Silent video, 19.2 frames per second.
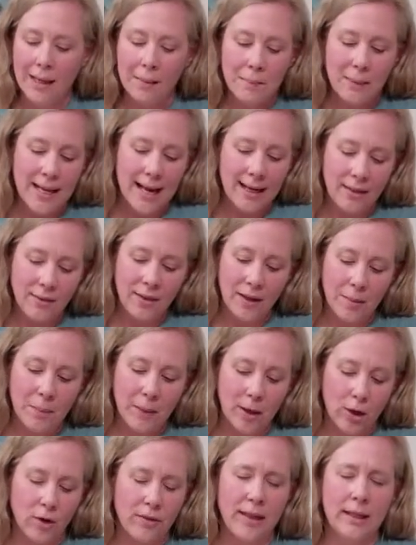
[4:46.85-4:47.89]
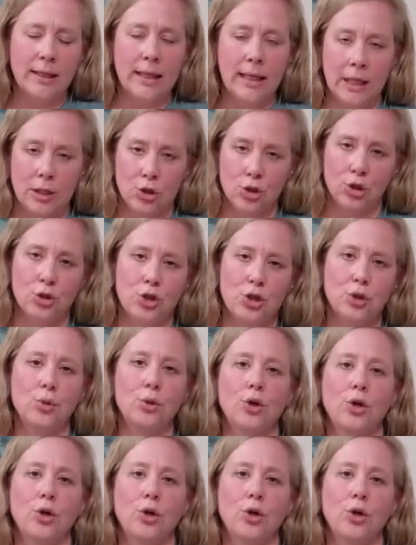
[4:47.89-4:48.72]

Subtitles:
But anything bigger than 1 inch or 2,